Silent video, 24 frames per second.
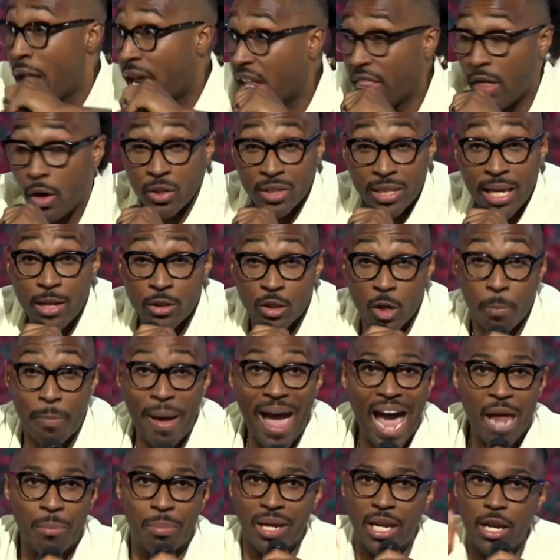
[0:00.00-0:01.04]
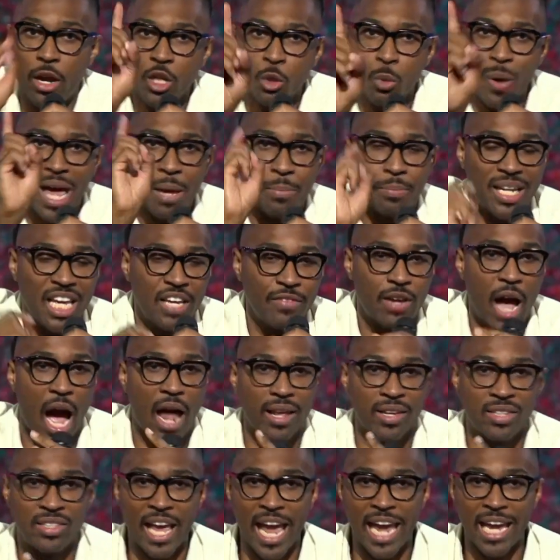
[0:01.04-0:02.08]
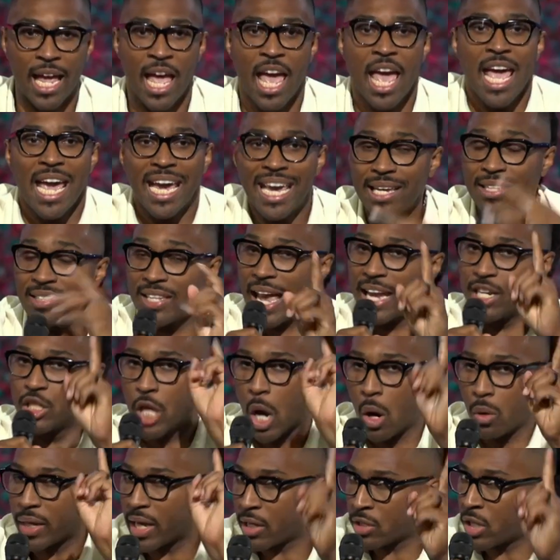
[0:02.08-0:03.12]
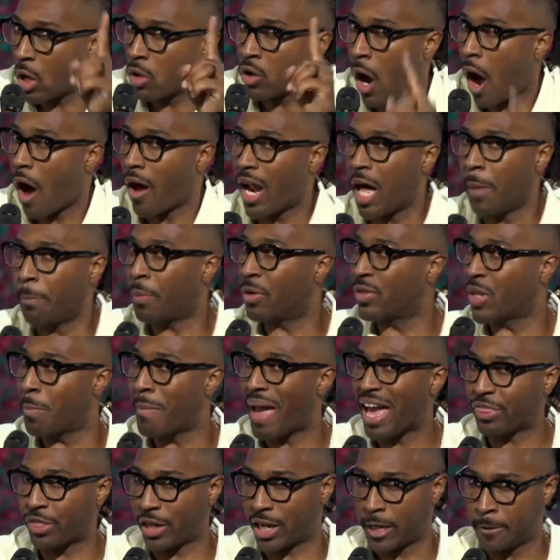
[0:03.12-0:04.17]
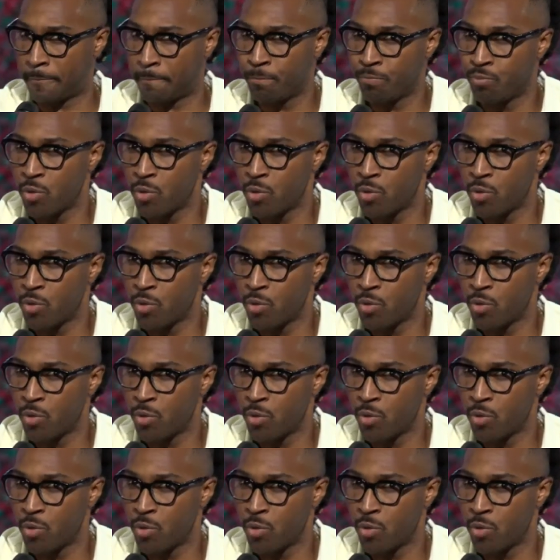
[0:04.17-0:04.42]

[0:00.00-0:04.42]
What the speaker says: of those things are bad, but here's what I believe God is saying. He's saying, don't get so caught up on the method.